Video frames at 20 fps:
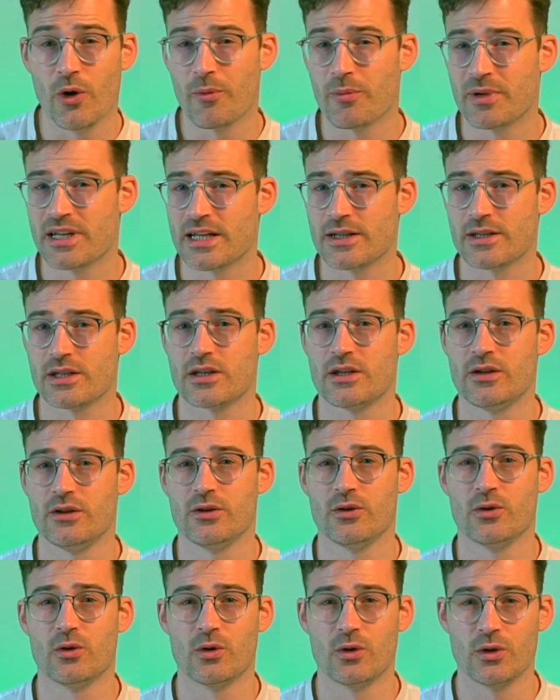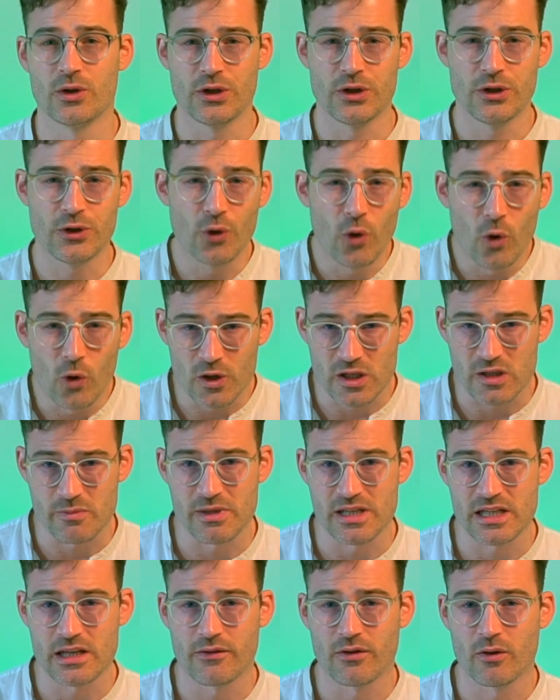it pertains to your, your
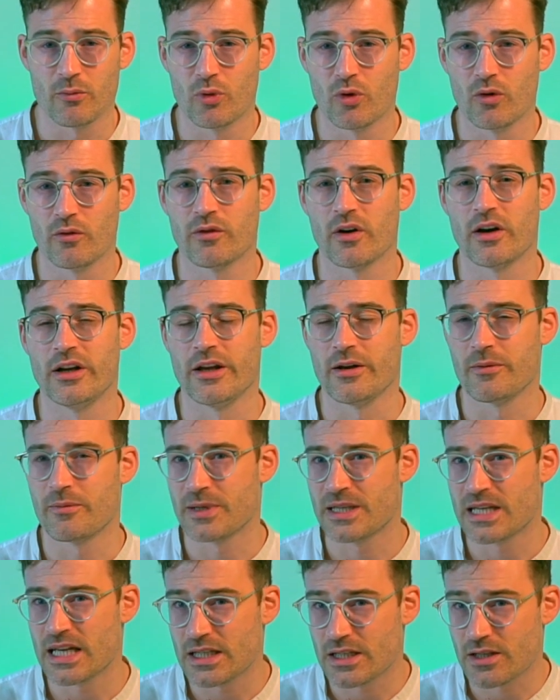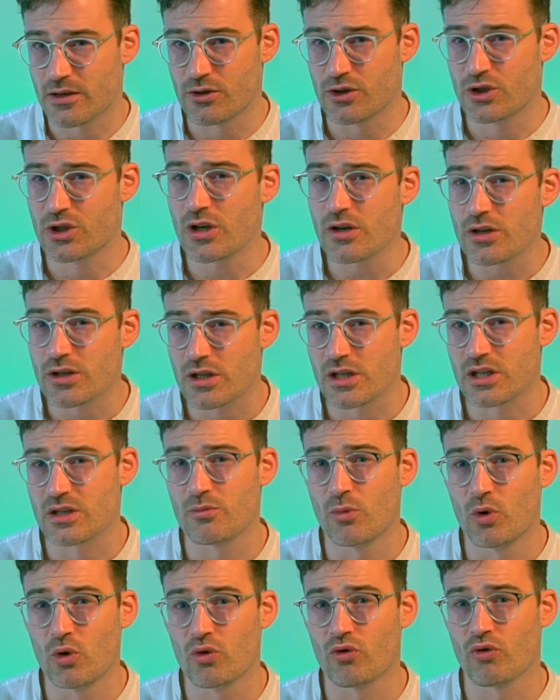specific portfolio, it pertains to just a
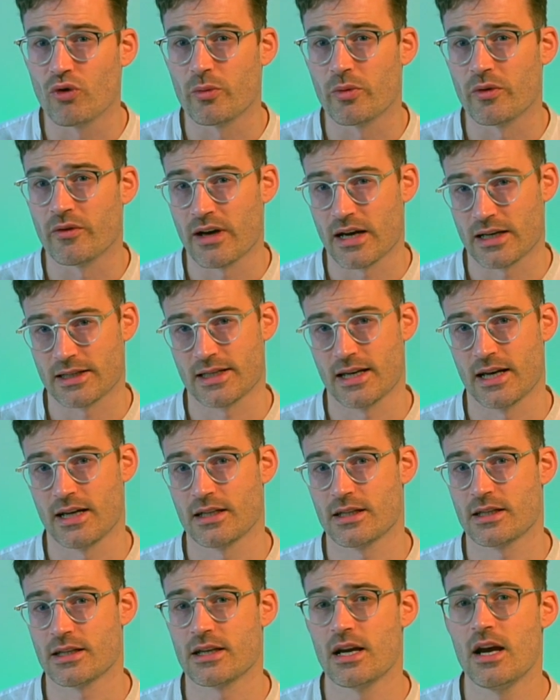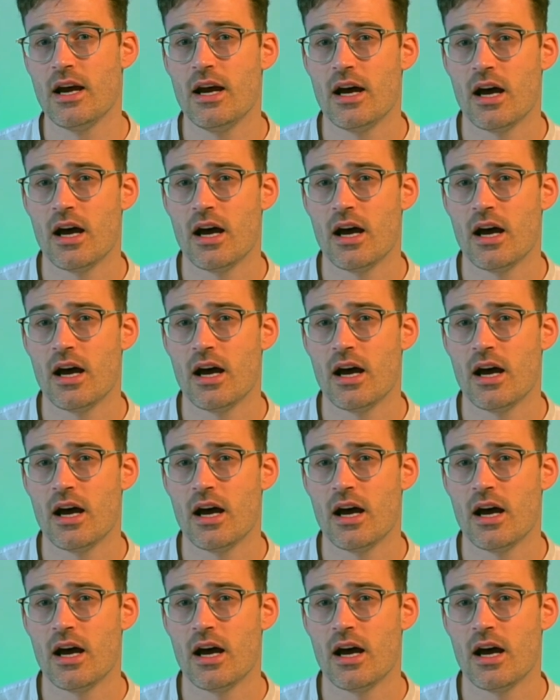small group of assets,